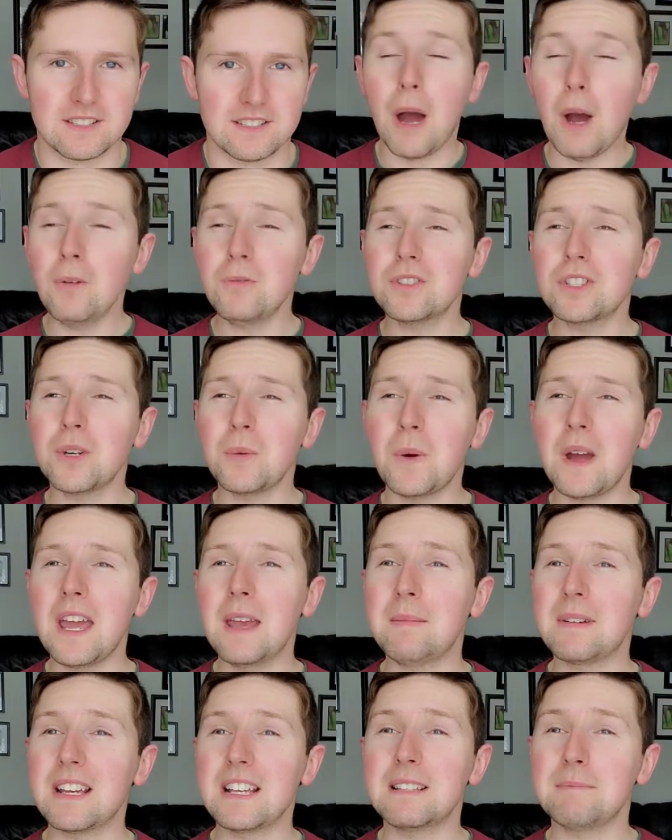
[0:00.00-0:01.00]
Post
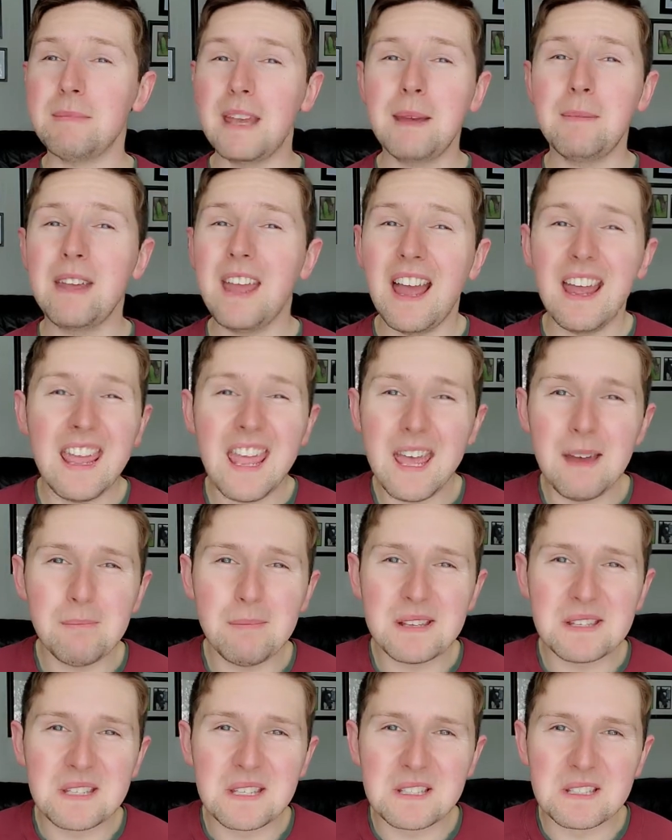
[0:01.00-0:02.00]
away, because maybe I
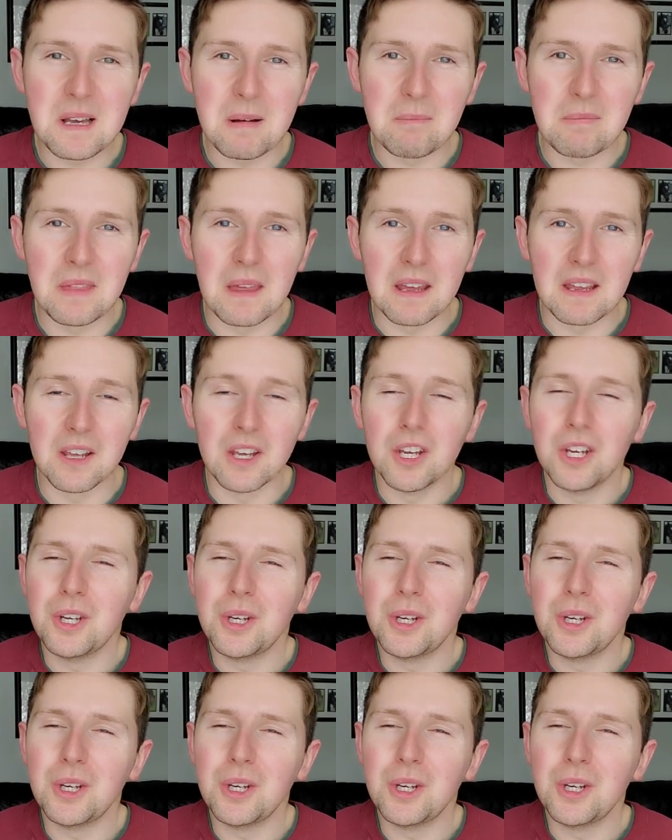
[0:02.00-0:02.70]
am missing something.